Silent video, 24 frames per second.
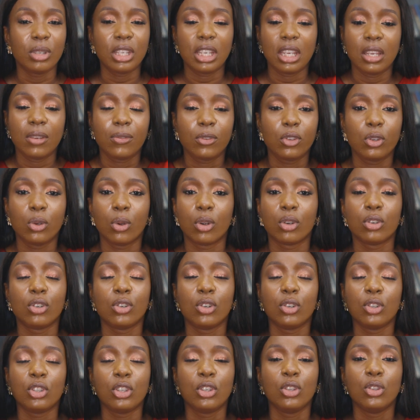if you
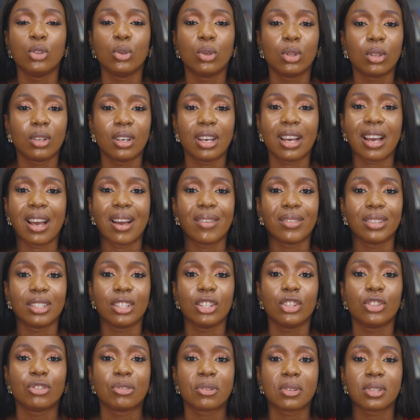no longer have an
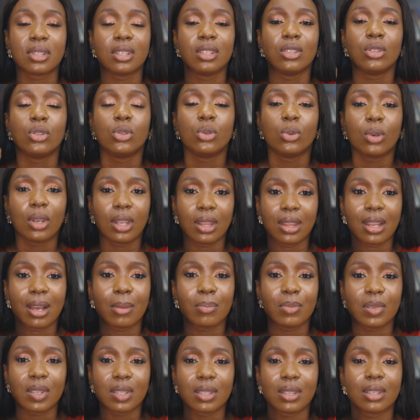interest in doing
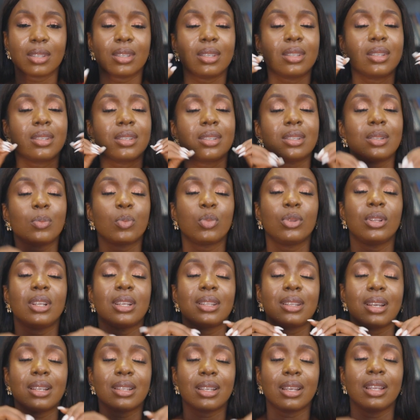that business, it is
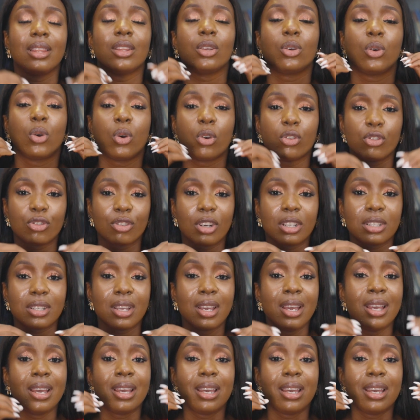stipulated in the contract.